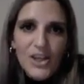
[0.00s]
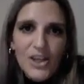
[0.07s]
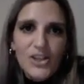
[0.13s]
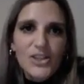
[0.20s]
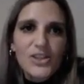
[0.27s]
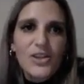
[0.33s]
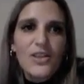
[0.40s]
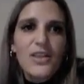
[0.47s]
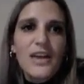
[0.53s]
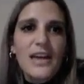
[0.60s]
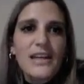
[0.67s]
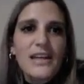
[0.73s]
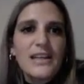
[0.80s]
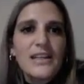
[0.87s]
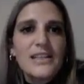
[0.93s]
So
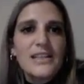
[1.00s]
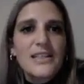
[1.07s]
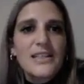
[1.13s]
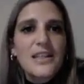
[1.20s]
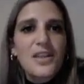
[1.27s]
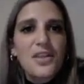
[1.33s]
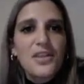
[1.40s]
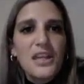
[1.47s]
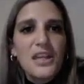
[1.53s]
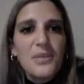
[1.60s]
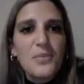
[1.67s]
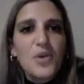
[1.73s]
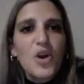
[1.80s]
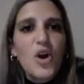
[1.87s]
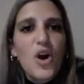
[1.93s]
that is the
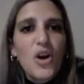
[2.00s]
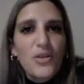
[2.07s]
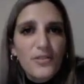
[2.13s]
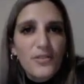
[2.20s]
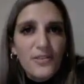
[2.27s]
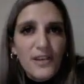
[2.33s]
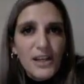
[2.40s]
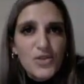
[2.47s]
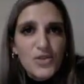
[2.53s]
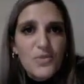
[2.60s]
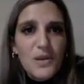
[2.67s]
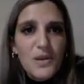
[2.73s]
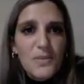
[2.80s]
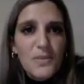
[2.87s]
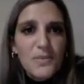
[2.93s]
theme, conflict.
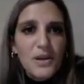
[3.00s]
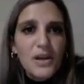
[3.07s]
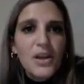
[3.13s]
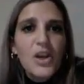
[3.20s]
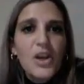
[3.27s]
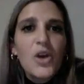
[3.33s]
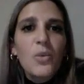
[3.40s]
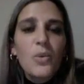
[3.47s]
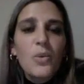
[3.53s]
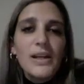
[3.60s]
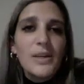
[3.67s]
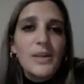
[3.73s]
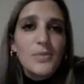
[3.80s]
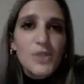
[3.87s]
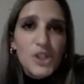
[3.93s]
Remember,
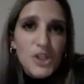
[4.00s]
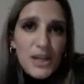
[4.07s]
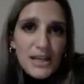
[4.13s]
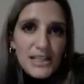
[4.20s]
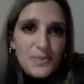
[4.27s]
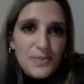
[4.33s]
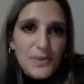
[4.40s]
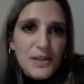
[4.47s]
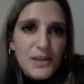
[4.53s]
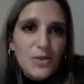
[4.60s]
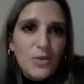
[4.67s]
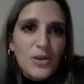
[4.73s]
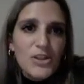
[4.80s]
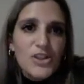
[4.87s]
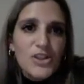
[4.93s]
William Shakespeare
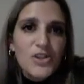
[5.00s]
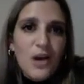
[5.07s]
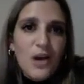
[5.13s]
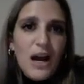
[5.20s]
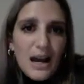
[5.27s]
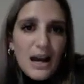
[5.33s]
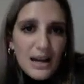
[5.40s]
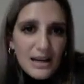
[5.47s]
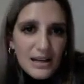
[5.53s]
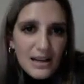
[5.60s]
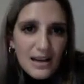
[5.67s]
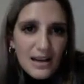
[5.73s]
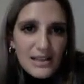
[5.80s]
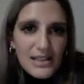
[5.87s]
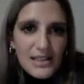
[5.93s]
wants to
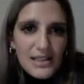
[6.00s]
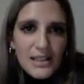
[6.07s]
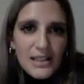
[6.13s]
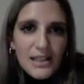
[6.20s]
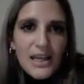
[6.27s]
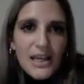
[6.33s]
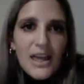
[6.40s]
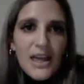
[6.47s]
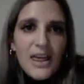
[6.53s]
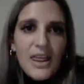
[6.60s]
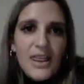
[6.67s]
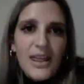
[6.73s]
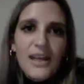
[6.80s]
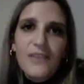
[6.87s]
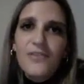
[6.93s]
highlight
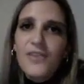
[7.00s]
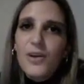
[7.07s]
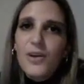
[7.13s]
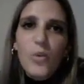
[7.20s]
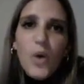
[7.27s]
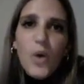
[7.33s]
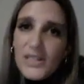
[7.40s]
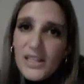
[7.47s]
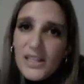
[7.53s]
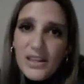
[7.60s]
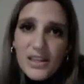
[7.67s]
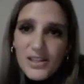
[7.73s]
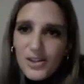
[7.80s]
that if there wasn't this